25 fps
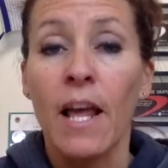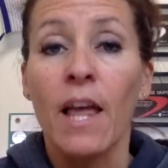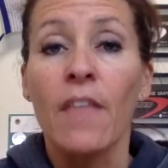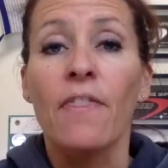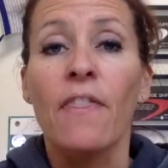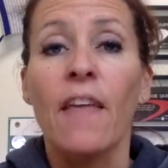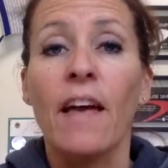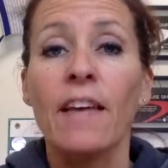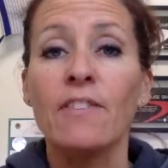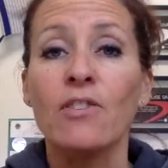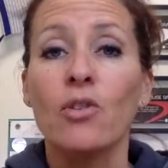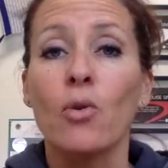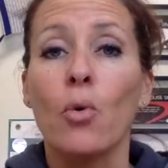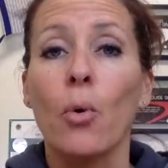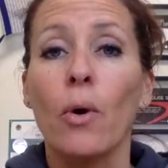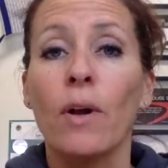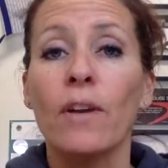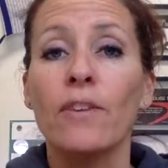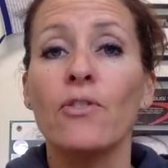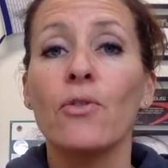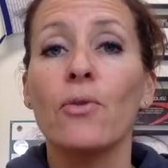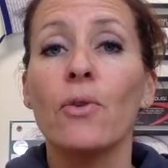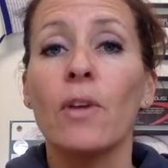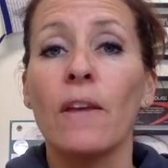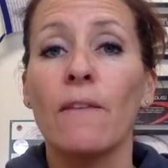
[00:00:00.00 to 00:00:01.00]
That's going
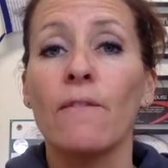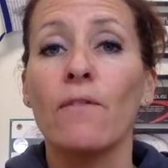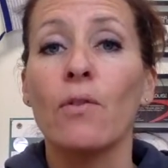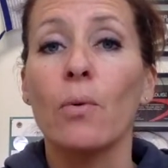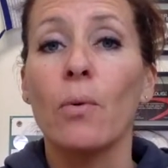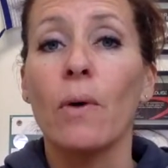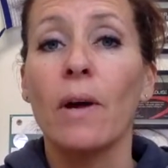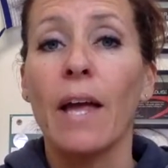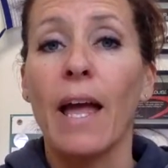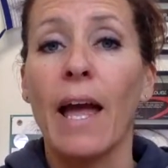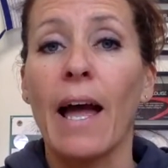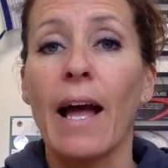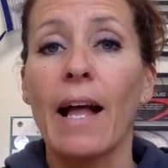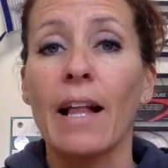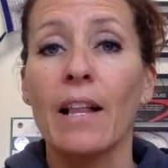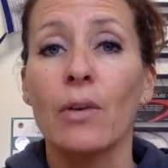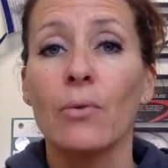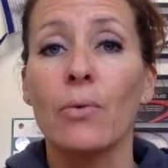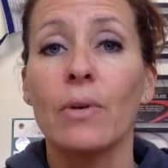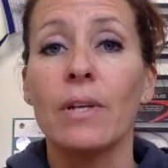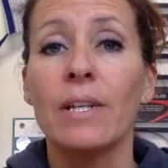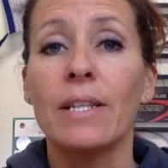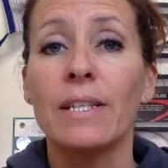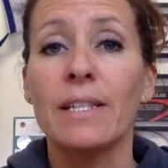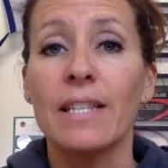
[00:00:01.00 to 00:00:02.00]
to give you a
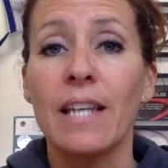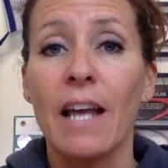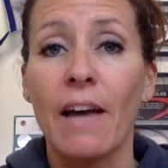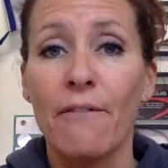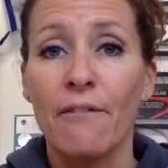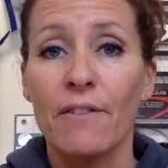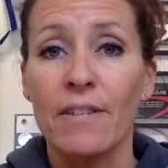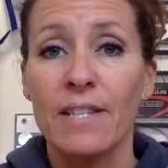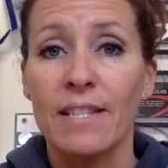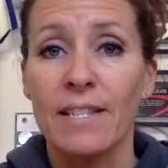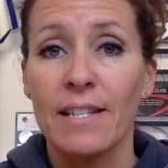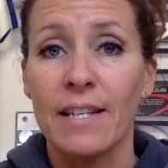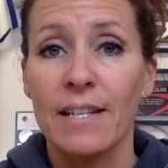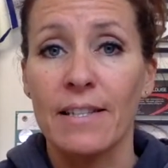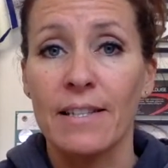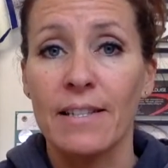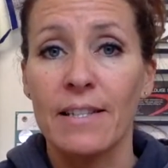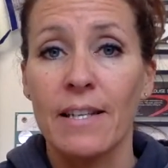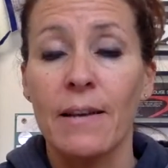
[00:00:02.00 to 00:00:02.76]
calorie deficit.